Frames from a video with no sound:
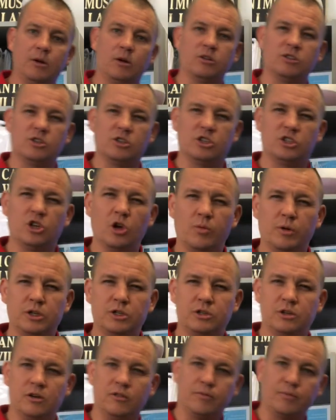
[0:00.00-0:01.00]
or there's so much
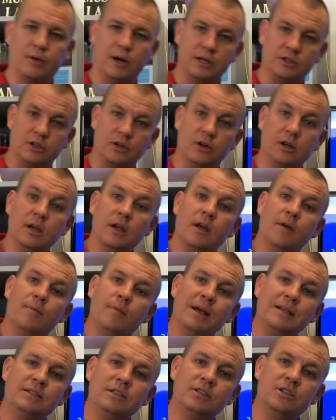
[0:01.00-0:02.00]
nerve pressure,
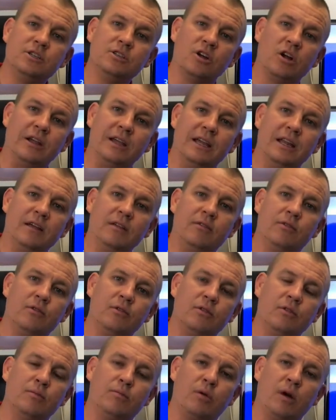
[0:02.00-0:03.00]
messages aren't getting through
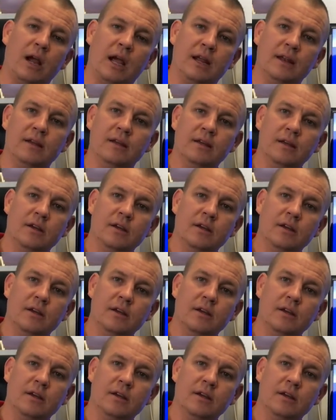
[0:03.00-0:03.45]
to the brain.